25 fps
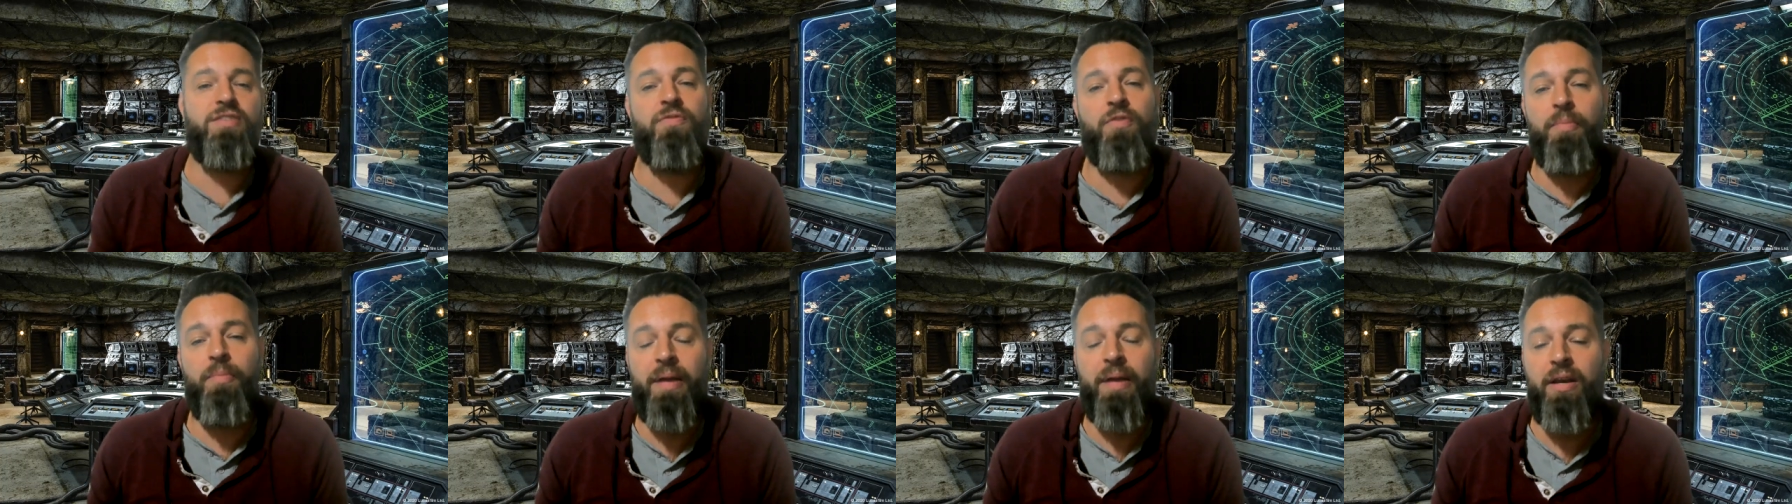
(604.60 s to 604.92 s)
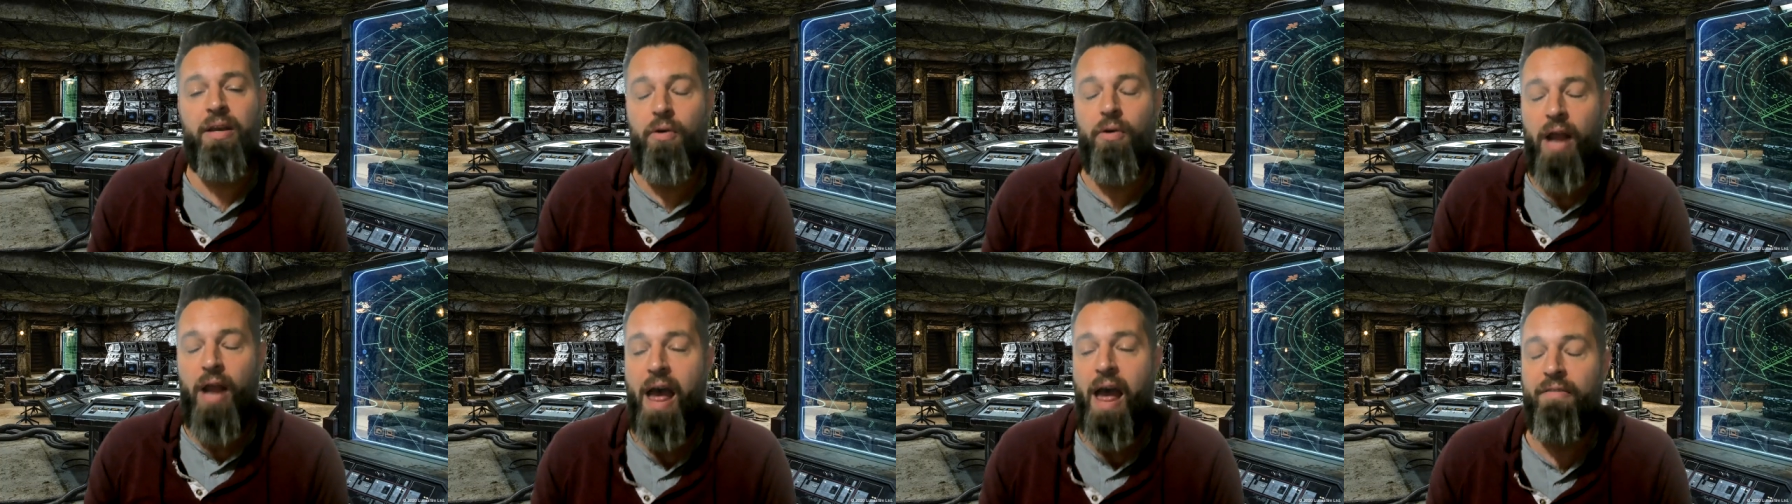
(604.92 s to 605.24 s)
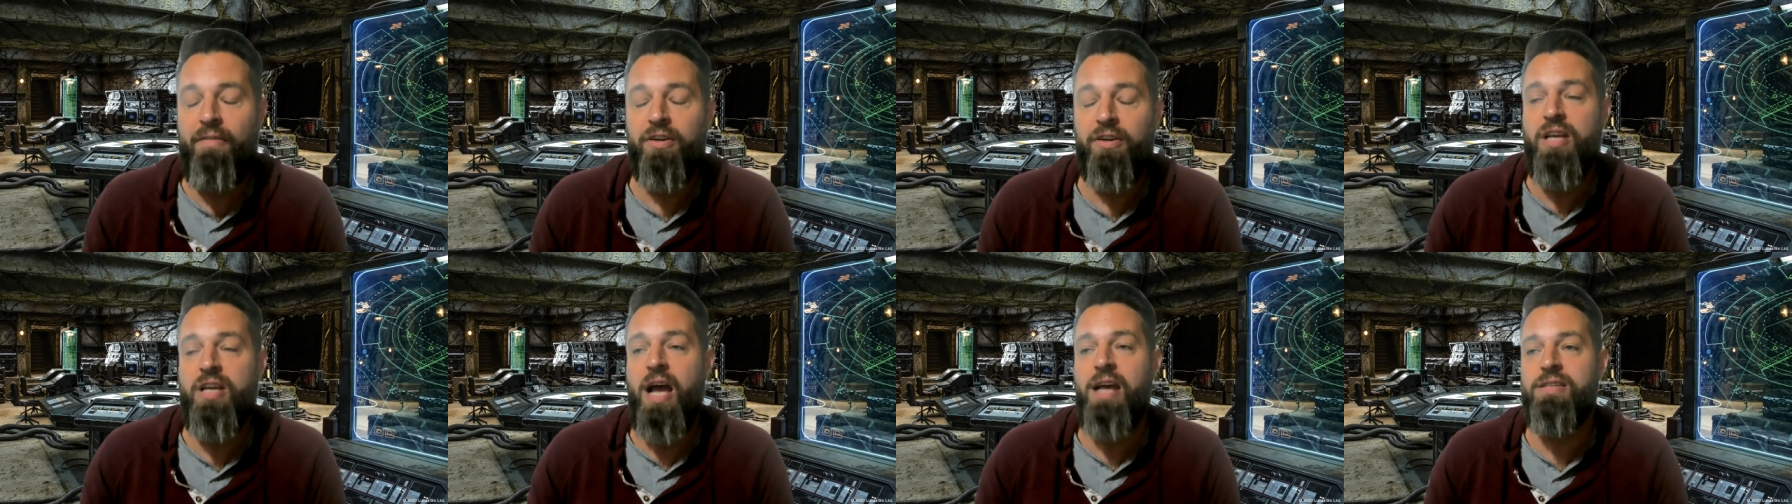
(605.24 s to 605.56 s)
is for Be Known
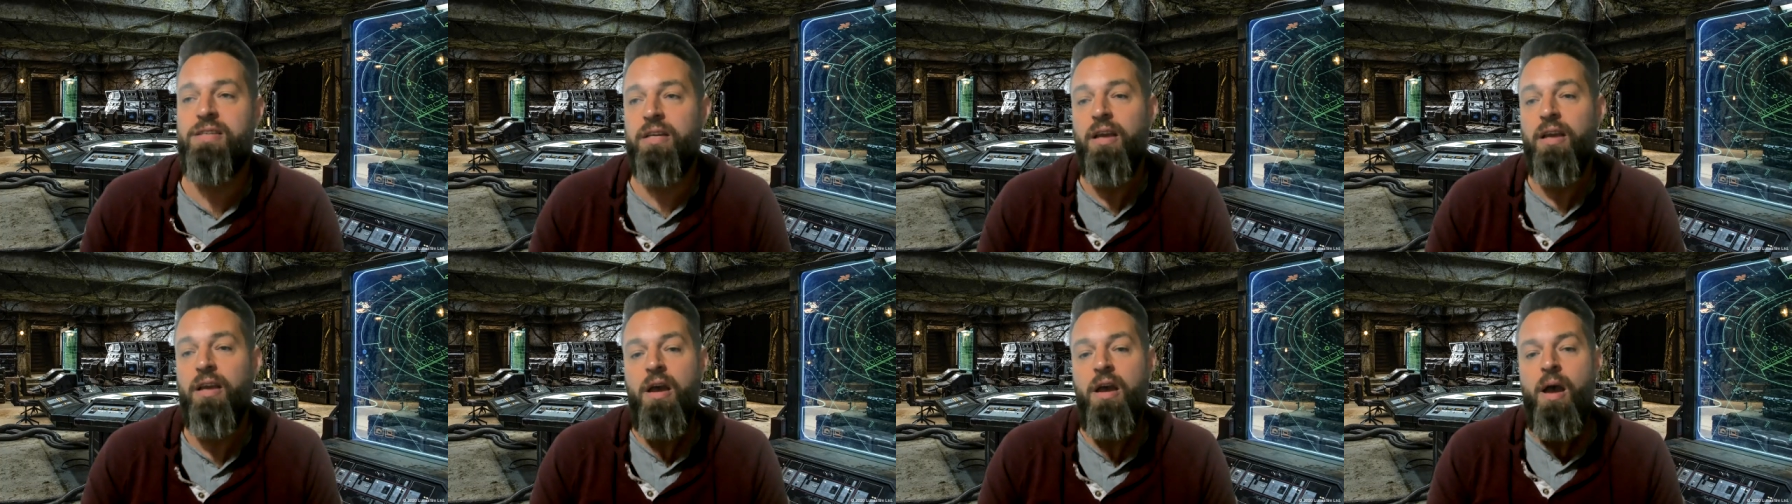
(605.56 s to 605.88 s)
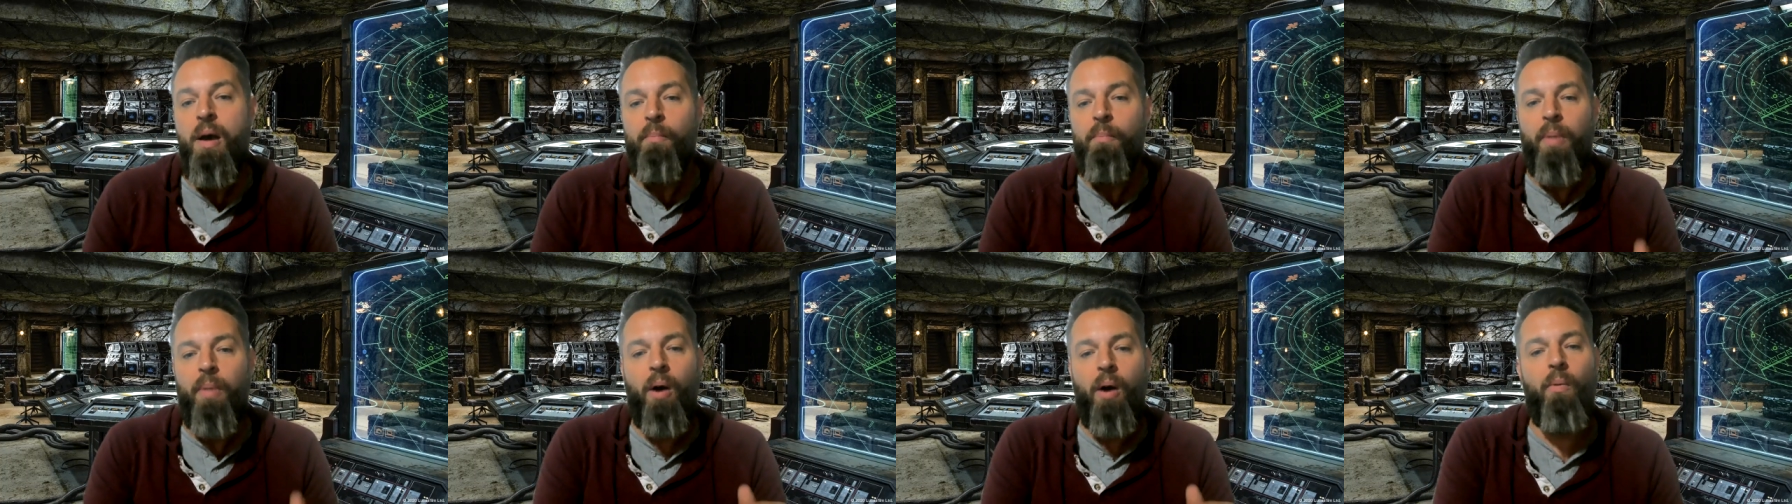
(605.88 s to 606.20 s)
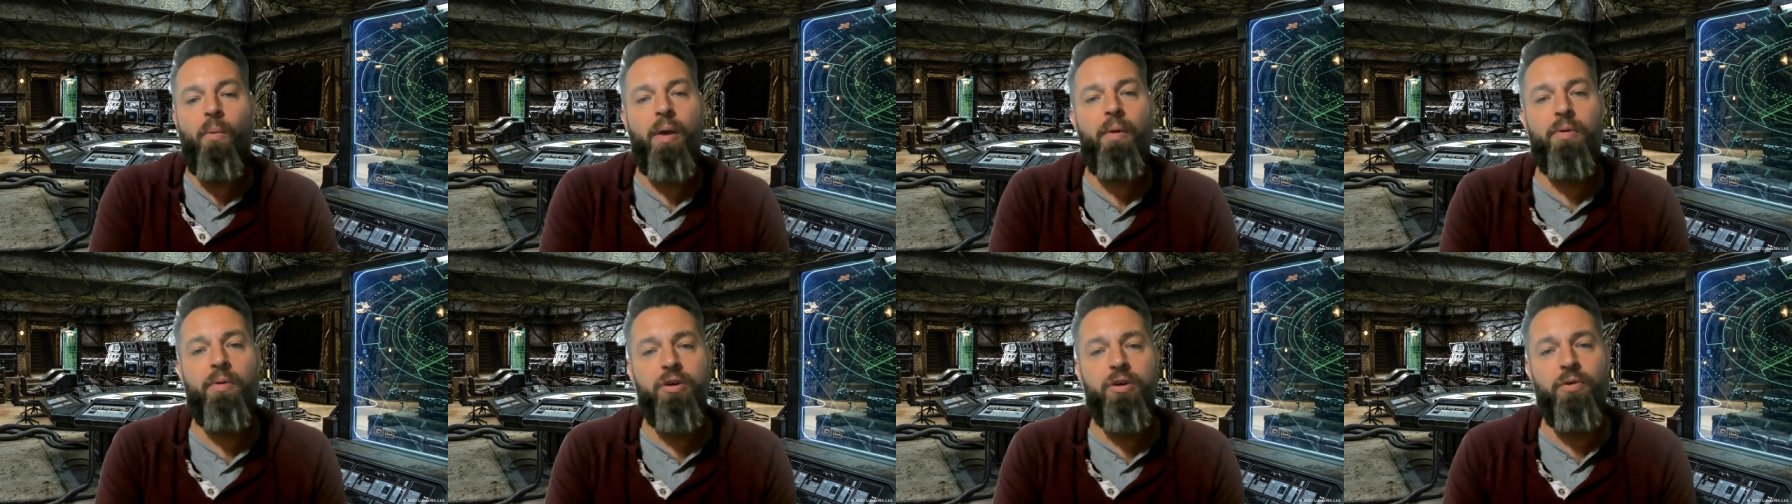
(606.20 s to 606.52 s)
Advertising. But
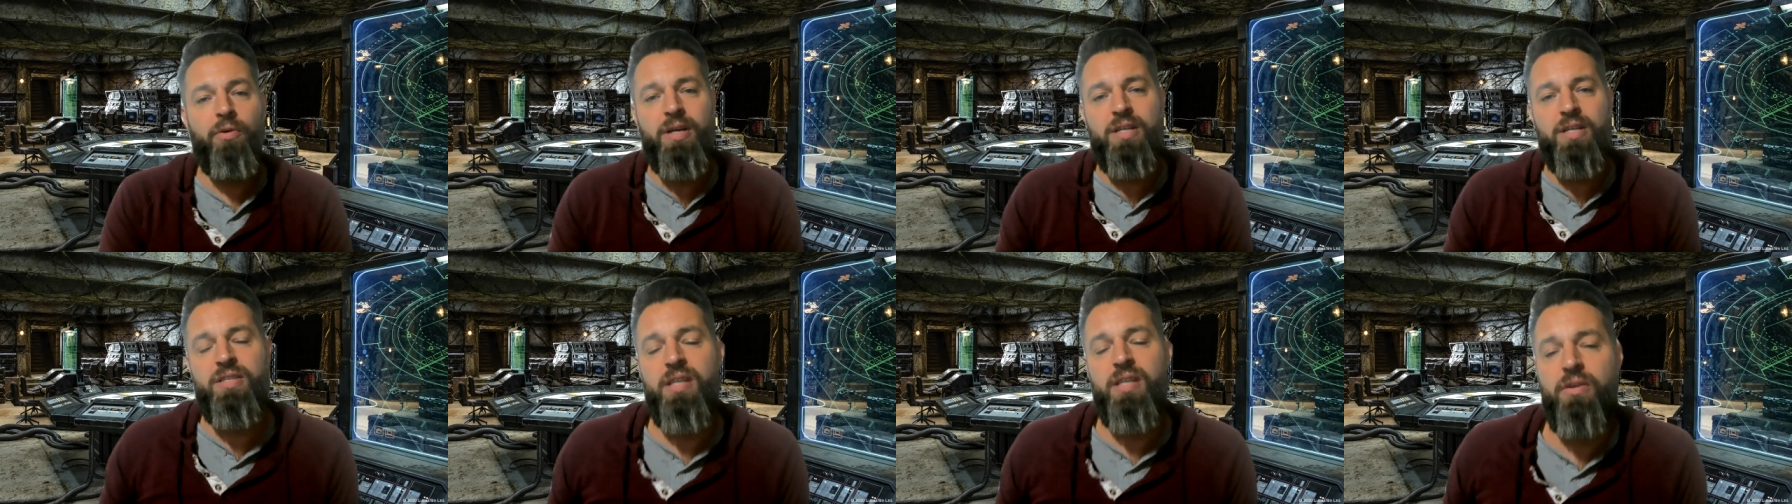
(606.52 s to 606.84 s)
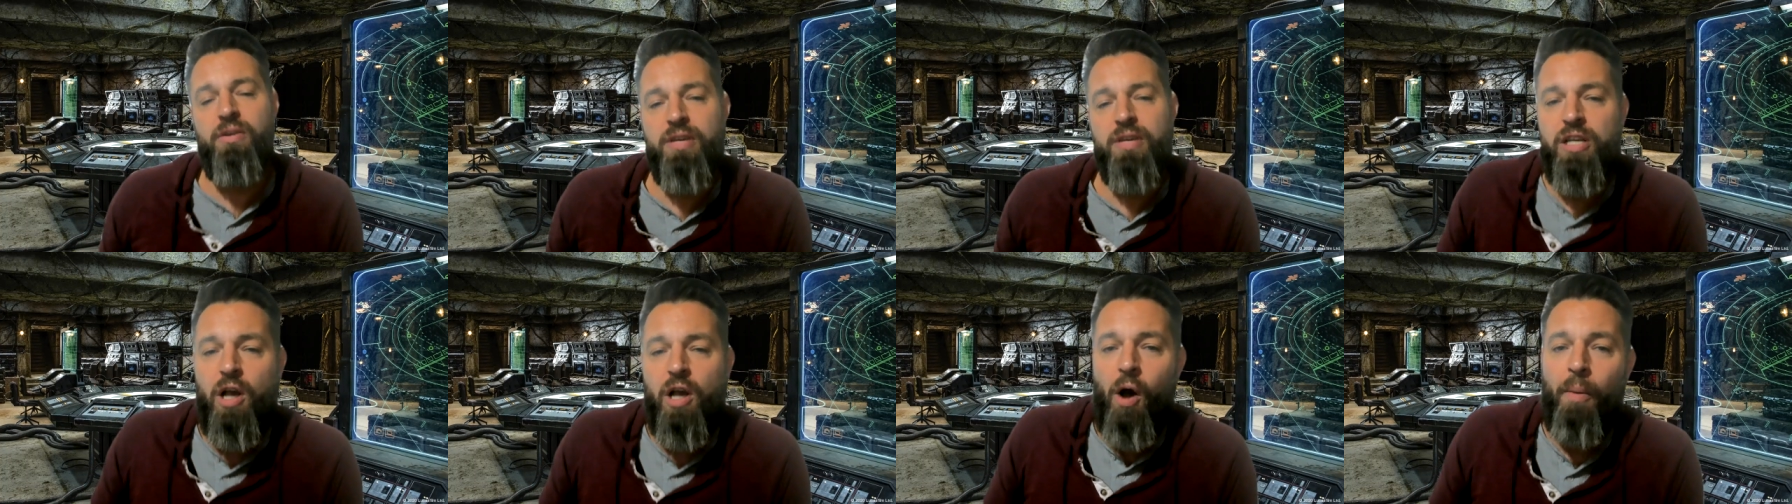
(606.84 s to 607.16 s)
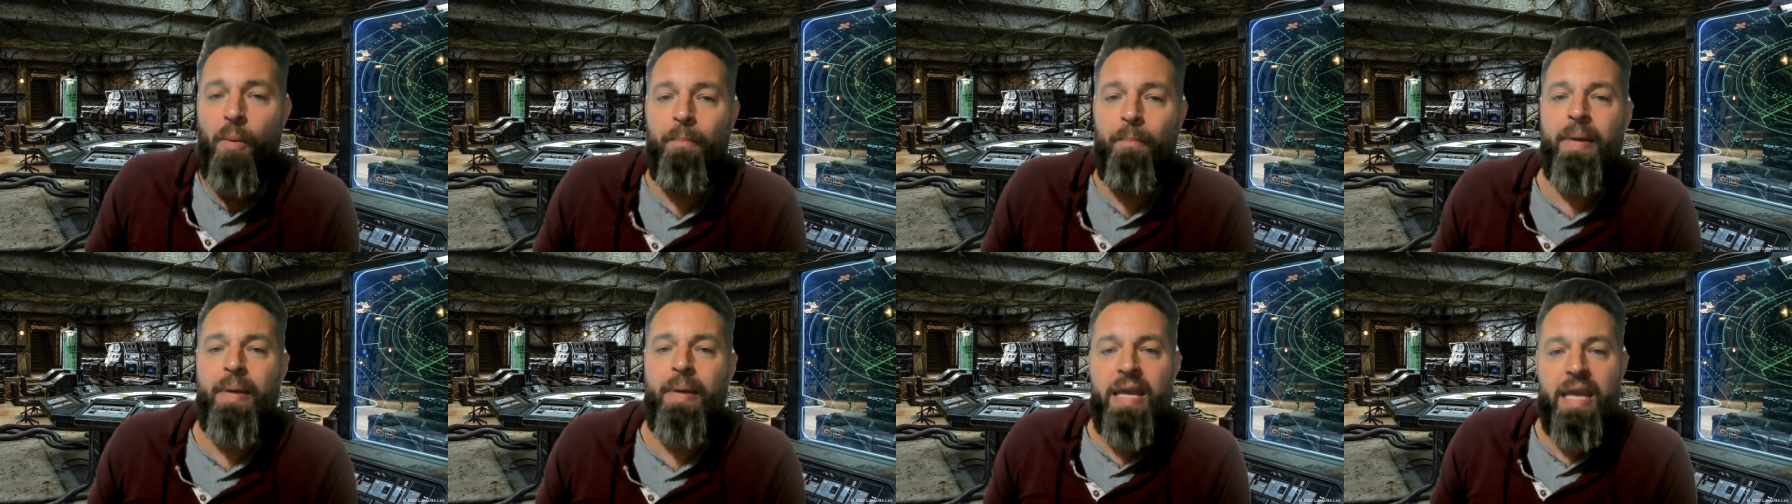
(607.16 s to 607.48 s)
we were doing a series
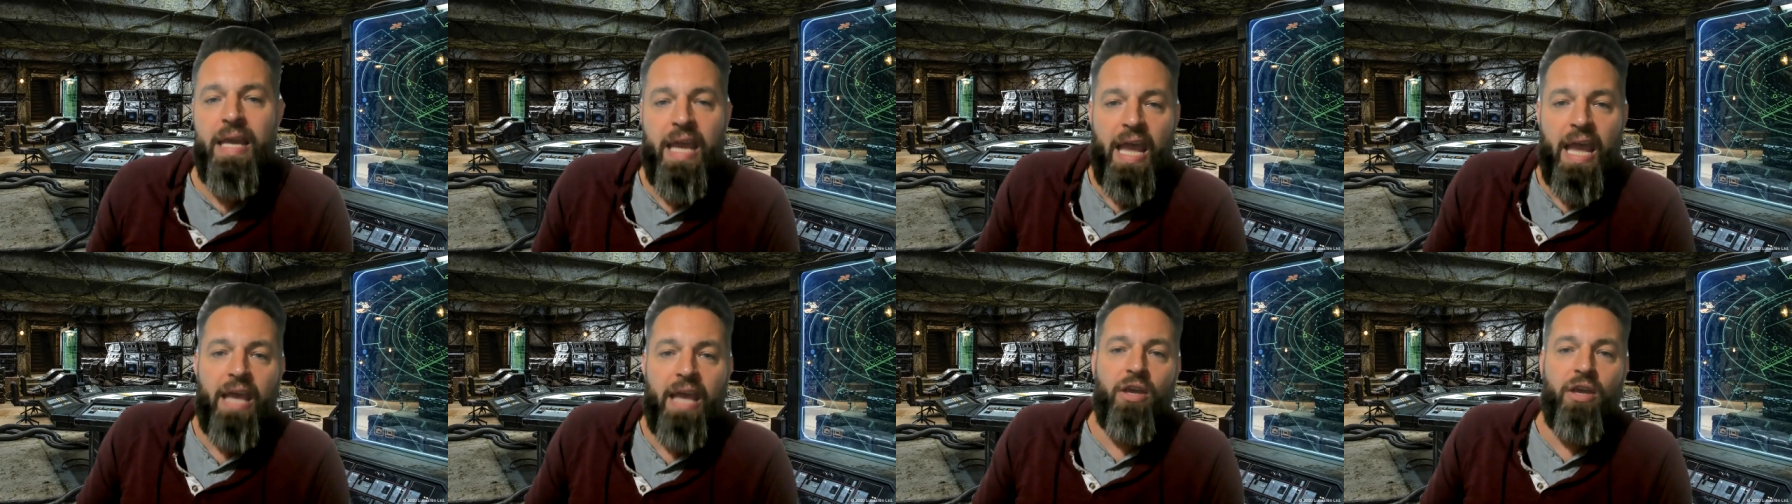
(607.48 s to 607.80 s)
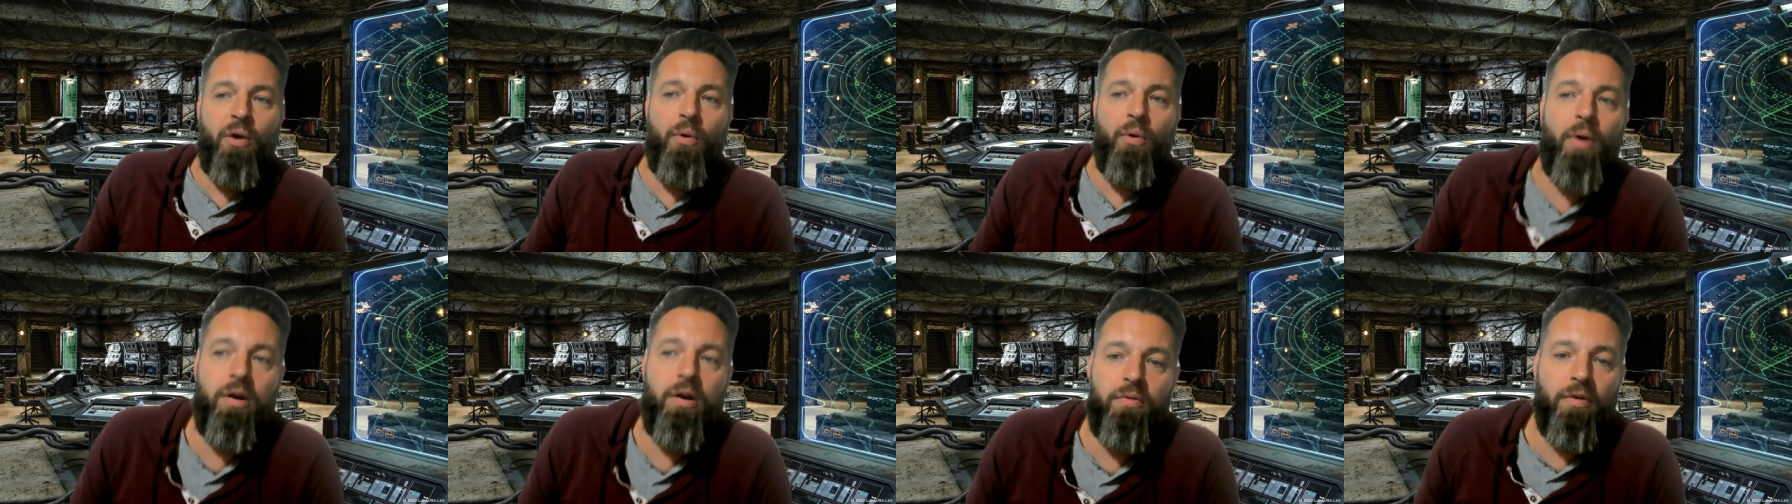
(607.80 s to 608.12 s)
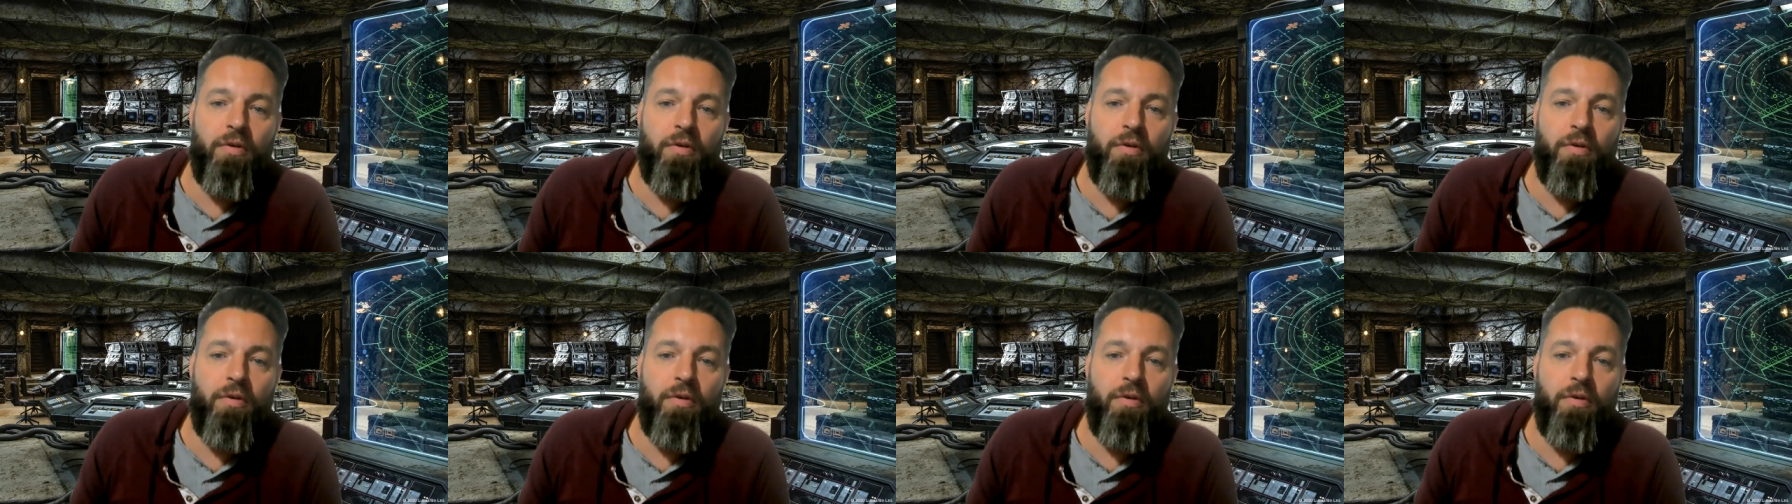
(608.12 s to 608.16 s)
called BKU in